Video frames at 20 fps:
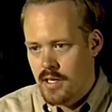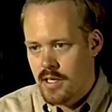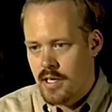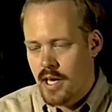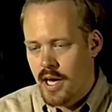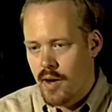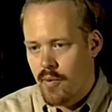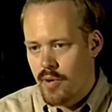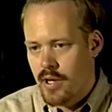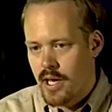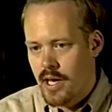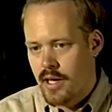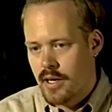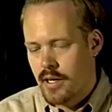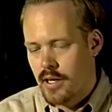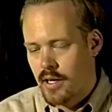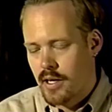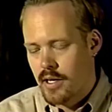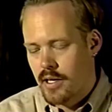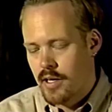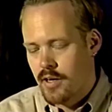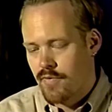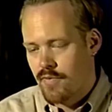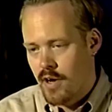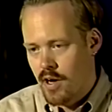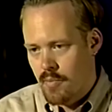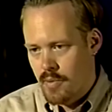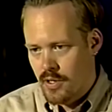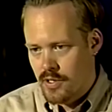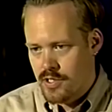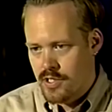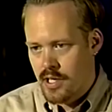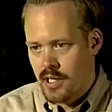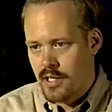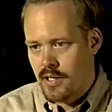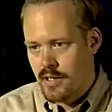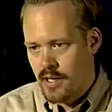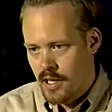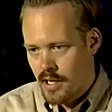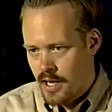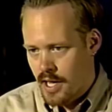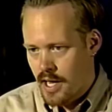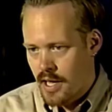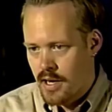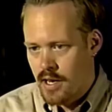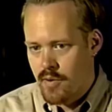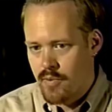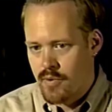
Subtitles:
Yeah, we had an environmental study done, and it